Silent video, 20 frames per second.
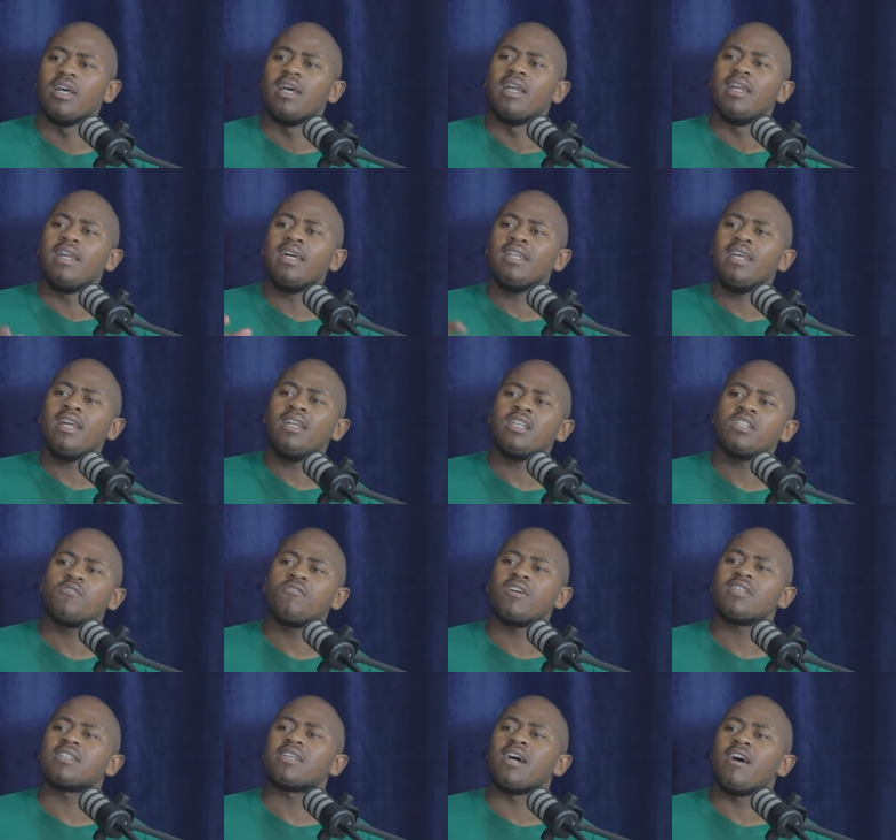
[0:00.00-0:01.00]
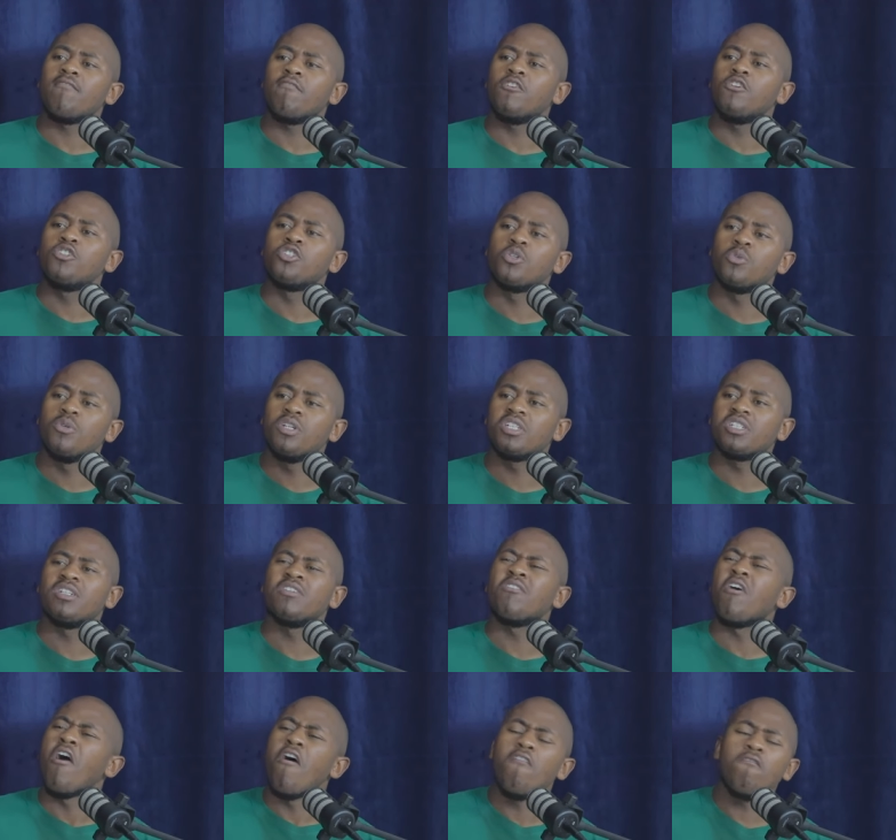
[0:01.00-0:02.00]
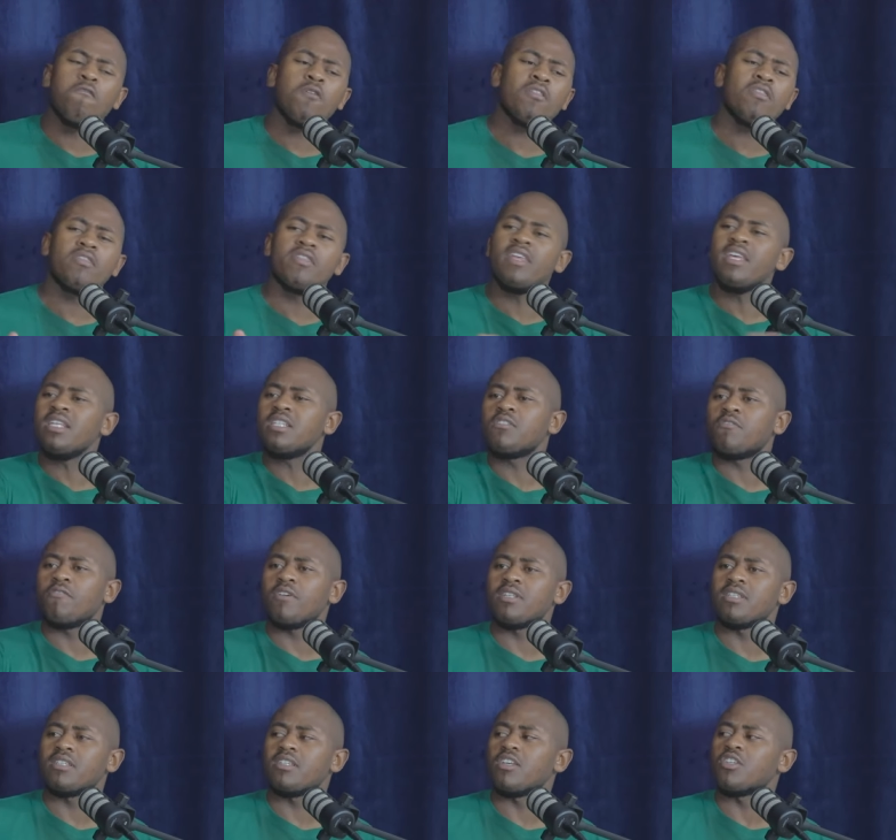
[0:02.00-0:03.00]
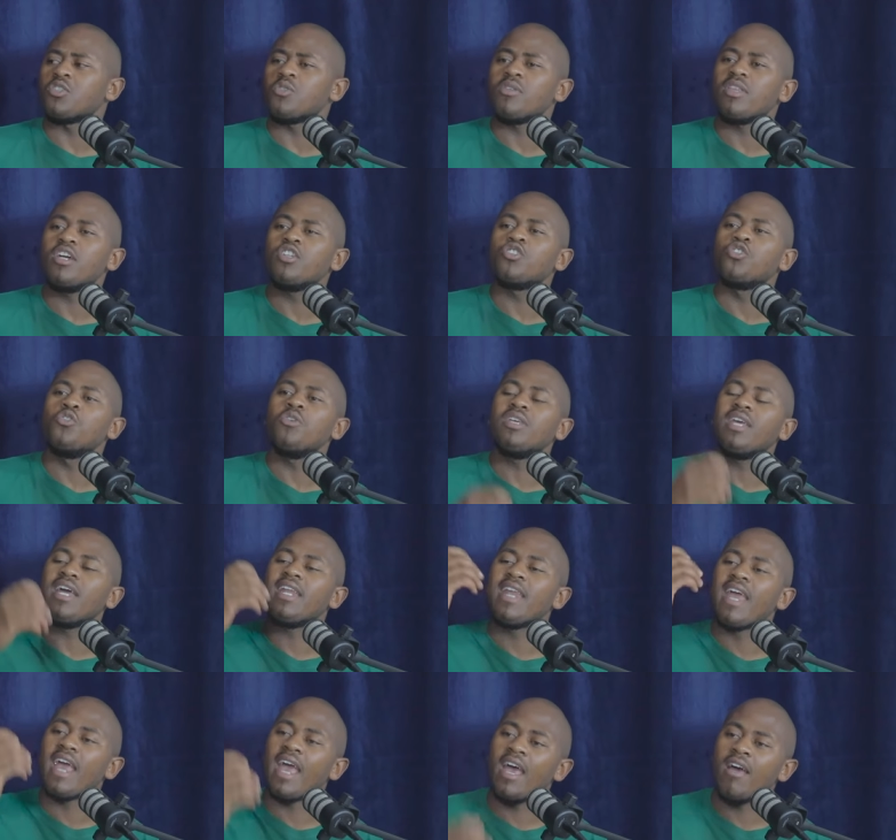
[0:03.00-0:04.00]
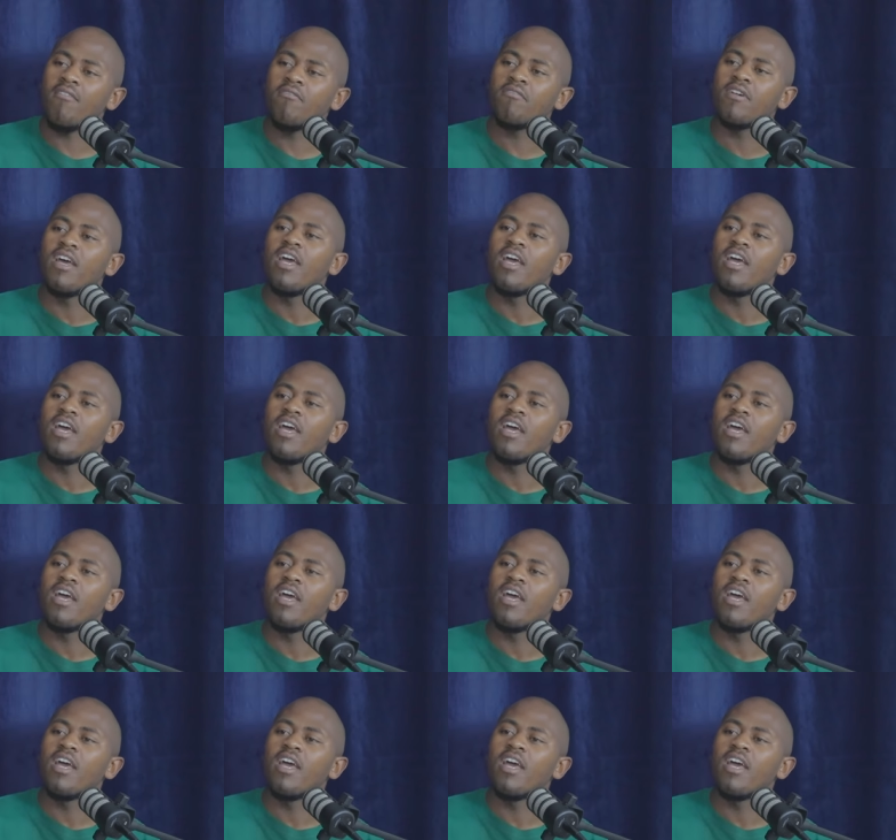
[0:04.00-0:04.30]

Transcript: Let NSFAS cover your tuition for these first years so that you can have